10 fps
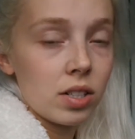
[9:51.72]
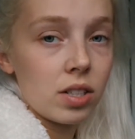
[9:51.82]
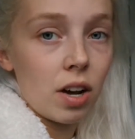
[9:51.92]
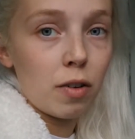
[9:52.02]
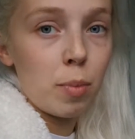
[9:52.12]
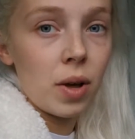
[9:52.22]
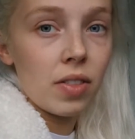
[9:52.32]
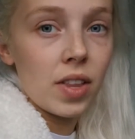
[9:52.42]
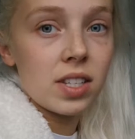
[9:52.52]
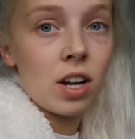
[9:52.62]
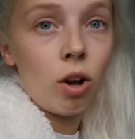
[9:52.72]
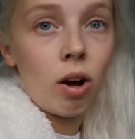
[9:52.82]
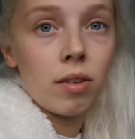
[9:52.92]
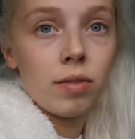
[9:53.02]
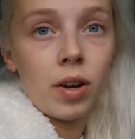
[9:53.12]
stuff, but there's a
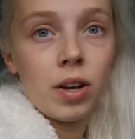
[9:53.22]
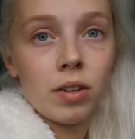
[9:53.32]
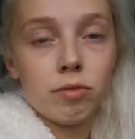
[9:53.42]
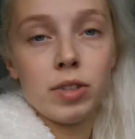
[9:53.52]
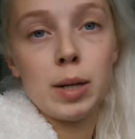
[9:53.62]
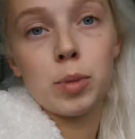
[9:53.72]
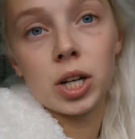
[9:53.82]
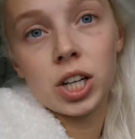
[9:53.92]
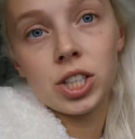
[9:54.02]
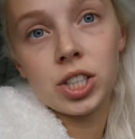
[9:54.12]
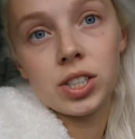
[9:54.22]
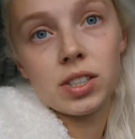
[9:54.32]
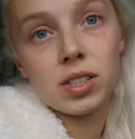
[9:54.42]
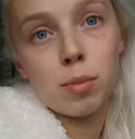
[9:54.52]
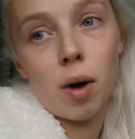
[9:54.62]
lot of
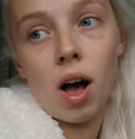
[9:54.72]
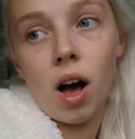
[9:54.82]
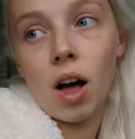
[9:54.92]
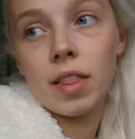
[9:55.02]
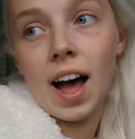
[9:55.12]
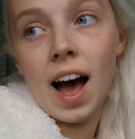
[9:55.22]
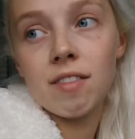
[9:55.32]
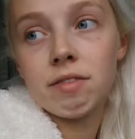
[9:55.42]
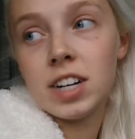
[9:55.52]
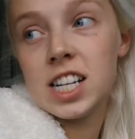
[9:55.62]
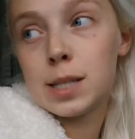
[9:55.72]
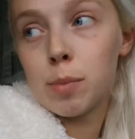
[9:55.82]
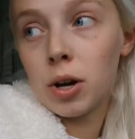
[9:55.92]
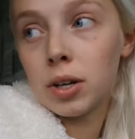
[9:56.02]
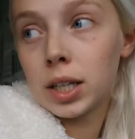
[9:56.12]
repercussions to my heart that I haven't really
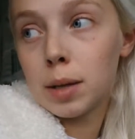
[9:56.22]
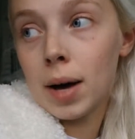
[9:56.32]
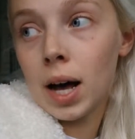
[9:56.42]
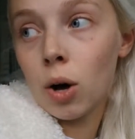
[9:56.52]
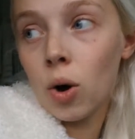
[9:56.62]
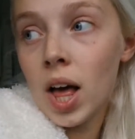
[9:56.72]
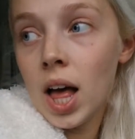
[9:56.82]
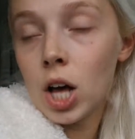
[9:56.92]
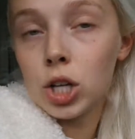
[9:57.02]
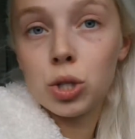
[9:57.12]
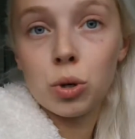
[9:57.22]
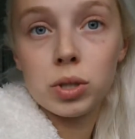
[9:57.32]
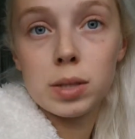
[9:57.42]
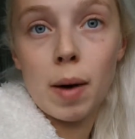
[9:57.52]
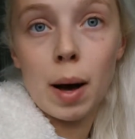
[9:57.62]
spoken about and
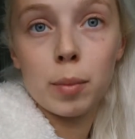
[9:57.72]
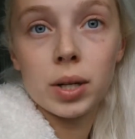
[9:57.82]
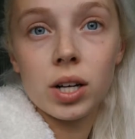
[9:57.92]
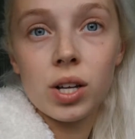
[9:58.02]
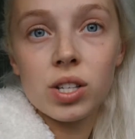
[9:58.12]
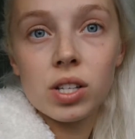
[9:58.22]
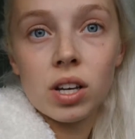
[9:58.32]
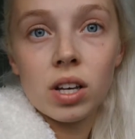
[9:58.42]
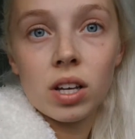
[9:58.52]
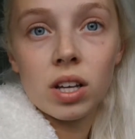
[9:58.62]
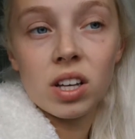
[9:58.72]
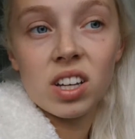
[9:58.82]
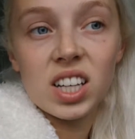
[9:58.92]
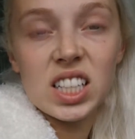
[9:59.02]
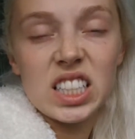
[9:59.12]
talked about because
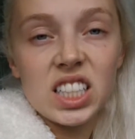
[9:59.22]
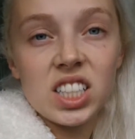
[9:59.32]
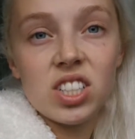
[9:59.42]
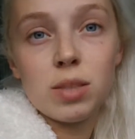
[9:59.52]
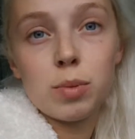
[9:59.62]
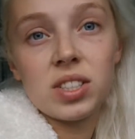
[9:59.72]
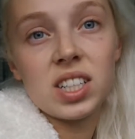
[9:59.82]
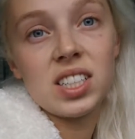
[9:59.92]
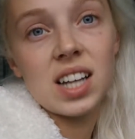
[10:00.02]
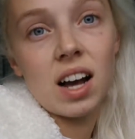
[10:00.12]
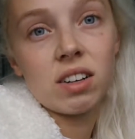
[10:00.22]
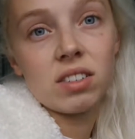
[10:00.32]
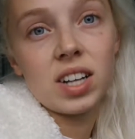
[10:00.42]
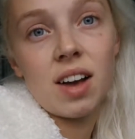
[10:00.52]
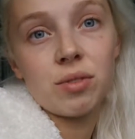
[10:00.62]
it just puts a down
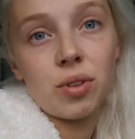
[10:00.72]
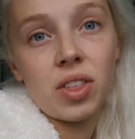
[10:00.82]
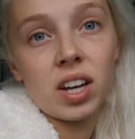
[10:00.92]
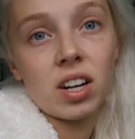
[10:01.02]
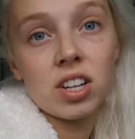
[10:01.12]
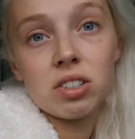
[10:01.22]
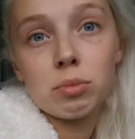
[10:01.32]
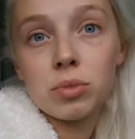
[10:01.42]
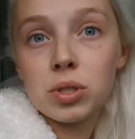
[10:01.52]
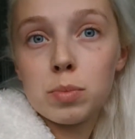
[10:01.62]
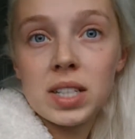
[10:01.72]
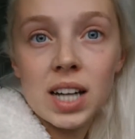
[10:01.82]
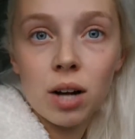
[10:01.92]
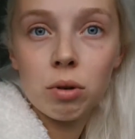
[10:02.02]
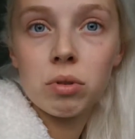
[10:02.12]
on everything, and I don't want to be
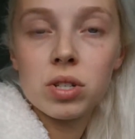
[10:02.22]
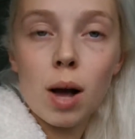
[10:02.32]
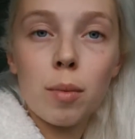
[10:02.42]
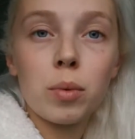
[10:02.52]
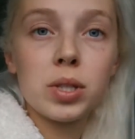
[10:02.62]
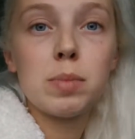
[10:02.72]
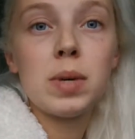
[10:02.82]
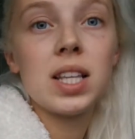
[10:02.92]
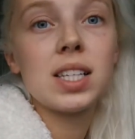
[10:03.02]
down all the time. I want to be